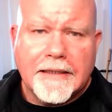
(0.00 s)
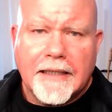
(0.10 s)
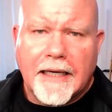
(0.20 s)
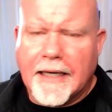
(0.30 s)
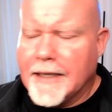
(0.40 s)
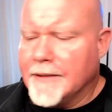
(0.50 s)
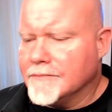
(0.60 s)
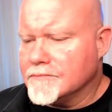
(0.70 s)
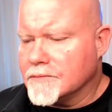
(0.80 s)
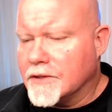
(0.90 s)

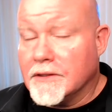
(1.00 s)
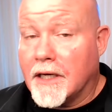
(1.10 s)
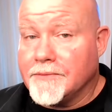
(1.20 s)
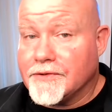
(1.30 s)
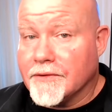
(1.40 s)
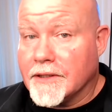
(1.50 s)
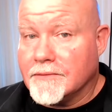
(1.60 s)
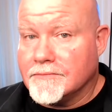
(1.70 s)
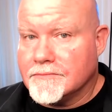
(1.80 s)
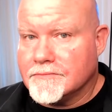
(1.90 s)
Good lobster
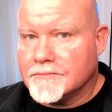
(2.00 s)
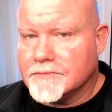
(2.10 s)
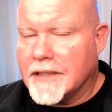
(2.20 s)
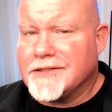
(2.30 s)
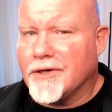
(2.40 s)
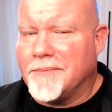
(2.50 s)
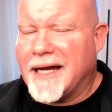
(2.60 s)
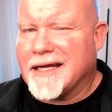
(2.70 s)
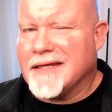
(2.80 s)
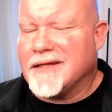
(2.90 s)
there. I'd like to go
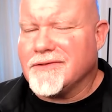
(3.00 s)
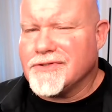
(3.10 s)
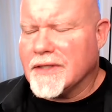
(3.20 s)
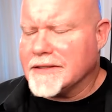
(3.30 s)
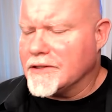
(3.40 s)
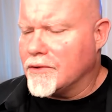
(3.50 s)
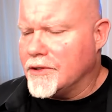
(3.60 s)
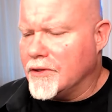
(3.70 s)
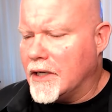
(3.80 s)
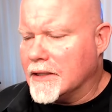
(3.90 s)
back. I'd also like to go
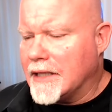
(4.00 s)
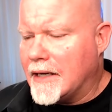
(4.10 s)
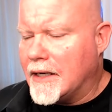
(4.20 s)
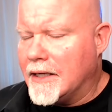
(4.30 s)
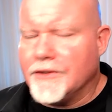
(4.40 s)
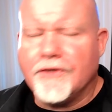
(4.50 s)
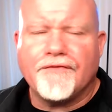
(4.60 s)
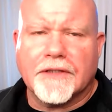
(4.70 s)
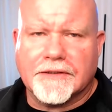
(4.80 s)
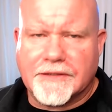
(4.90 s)
to
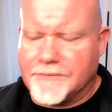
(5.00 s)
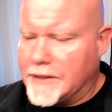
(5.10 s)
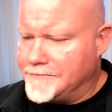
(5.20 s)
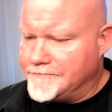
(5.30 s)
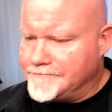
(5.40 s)
Newfoundland sometime.